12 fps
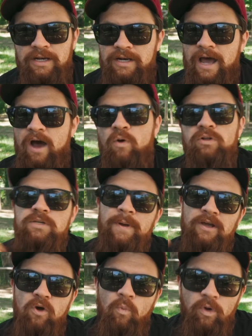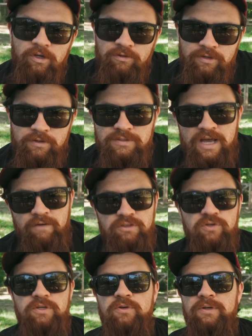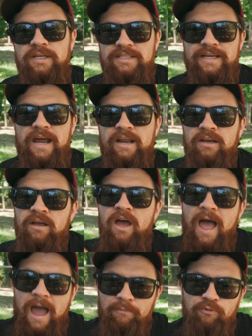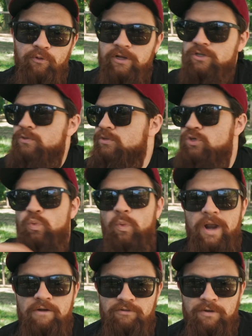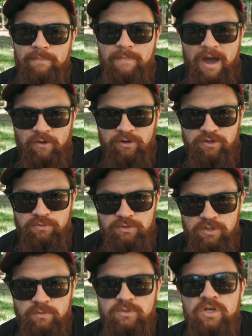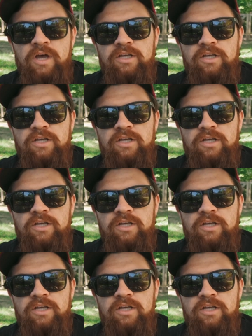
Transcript: Now, depending on what you use, obviously you need to get it M42 to whatever mount you use.